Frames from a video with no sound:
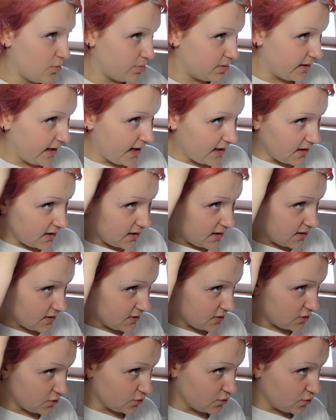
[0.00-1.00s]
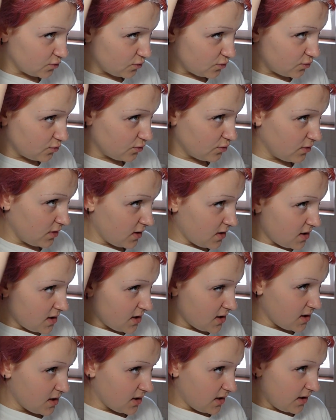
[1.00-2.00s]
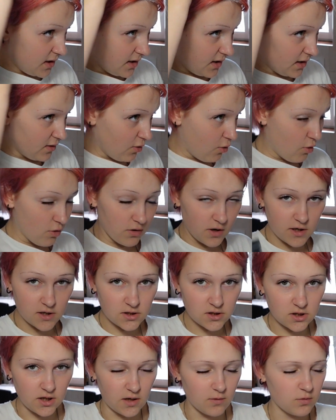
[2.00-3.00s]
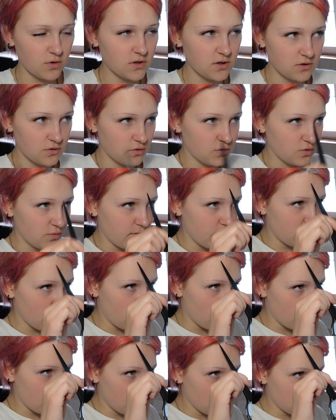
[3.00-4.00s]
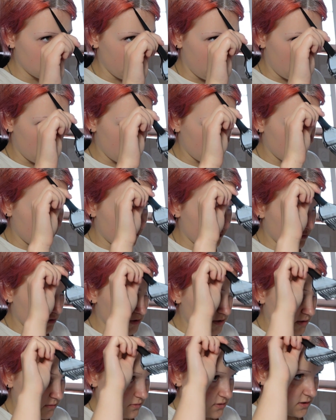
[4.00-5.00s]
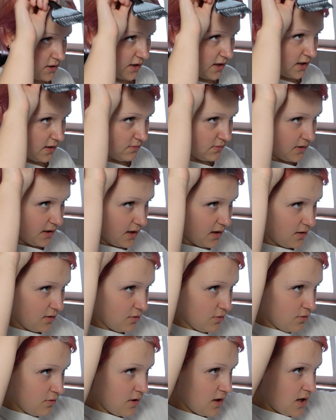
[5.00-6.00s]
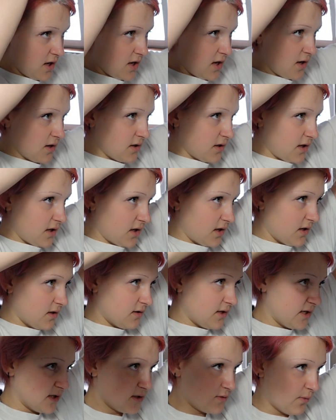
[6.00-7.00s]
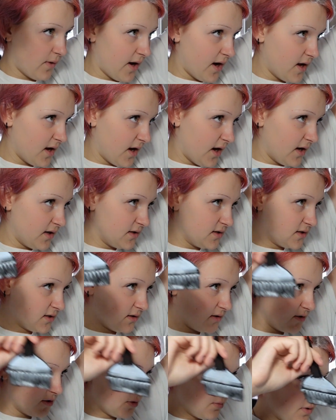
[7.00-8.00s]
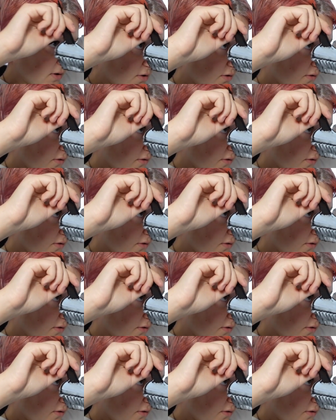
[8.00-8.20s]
plan is to do orange. I wanted to do orange hair for some time now. That's why I did a little bit